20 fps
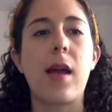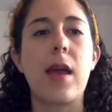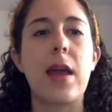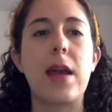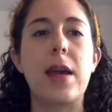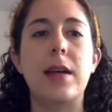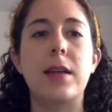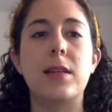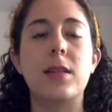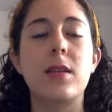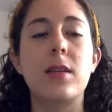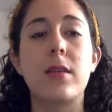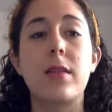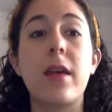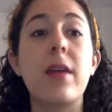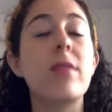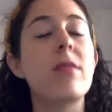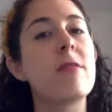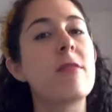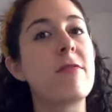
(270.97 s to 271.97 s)
And
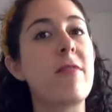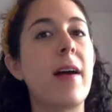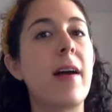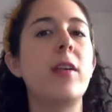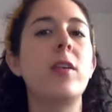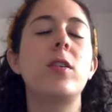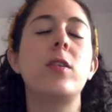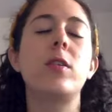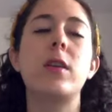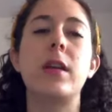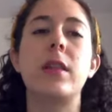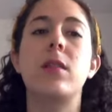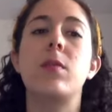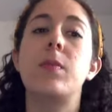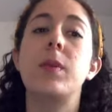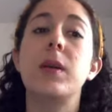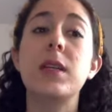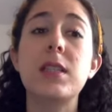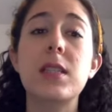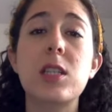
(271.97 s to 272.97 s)
then the final and the
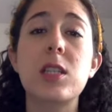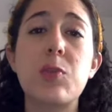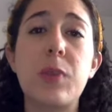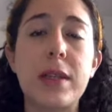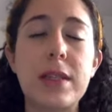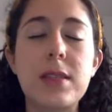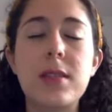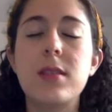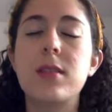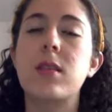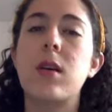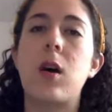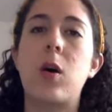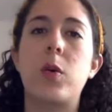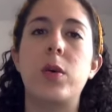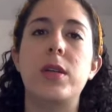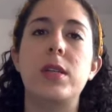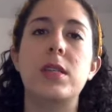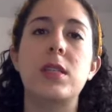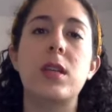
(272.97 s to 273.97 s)
biggest expense is
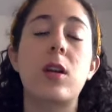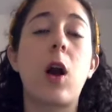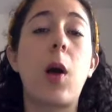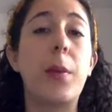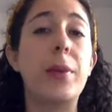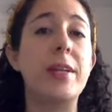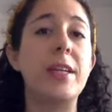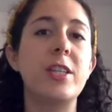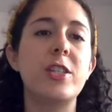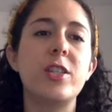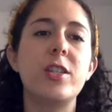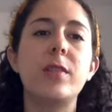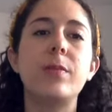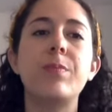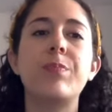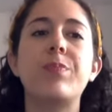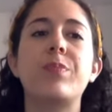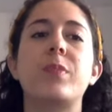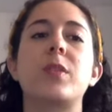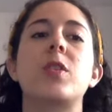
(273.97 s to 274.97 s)
always
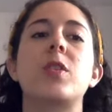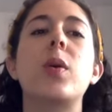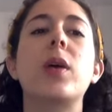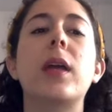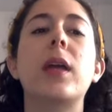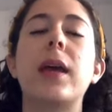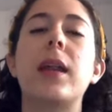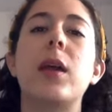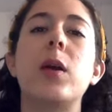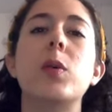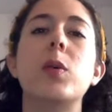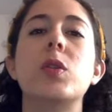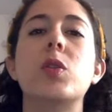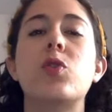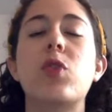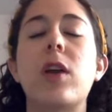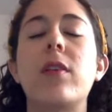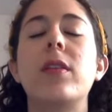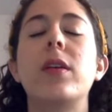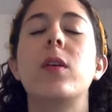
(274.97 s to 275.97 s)
accommodation. So again, I was
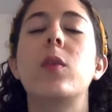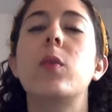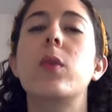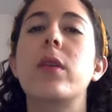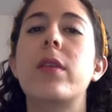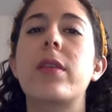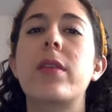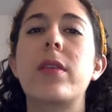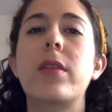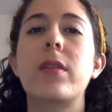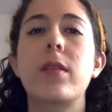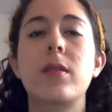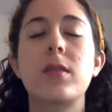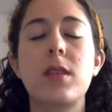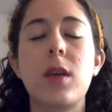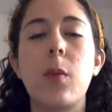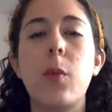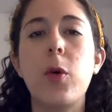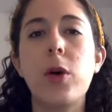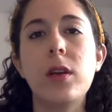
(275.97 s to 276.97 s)
traveling with
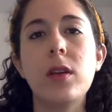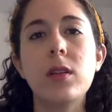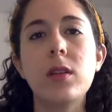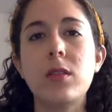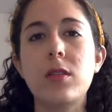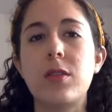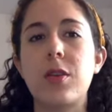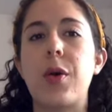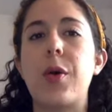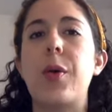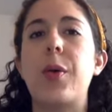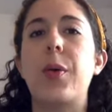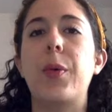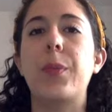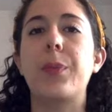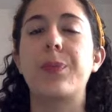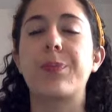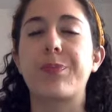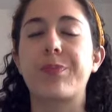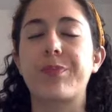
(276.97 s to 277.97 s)
someone,
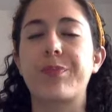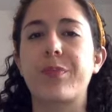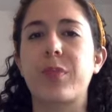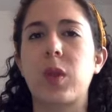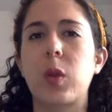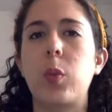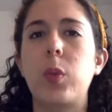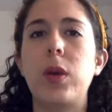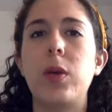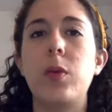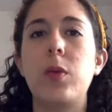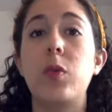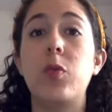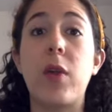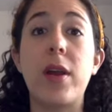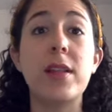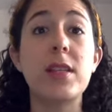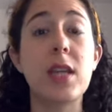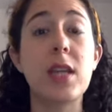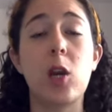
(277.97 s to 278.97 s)
so we would
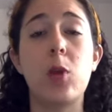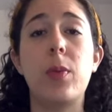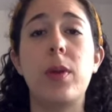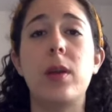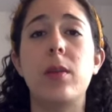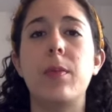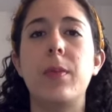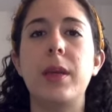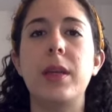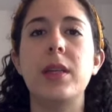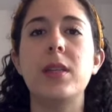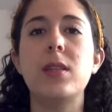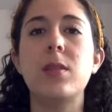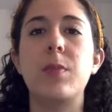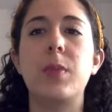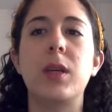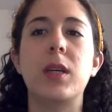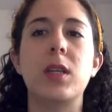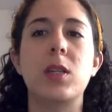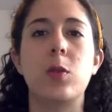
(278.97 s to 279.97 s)
rent
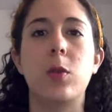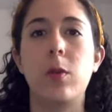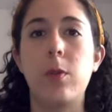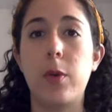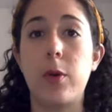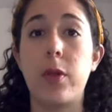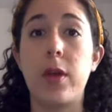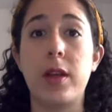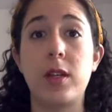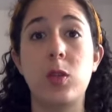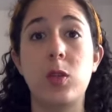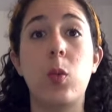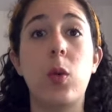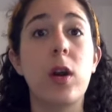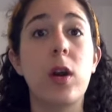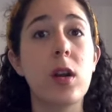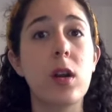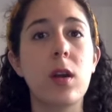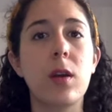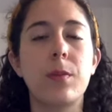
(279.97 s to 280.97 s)
Airbnbs because we both had to
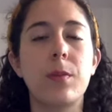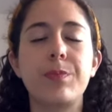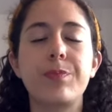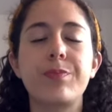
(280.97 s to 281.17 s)
work.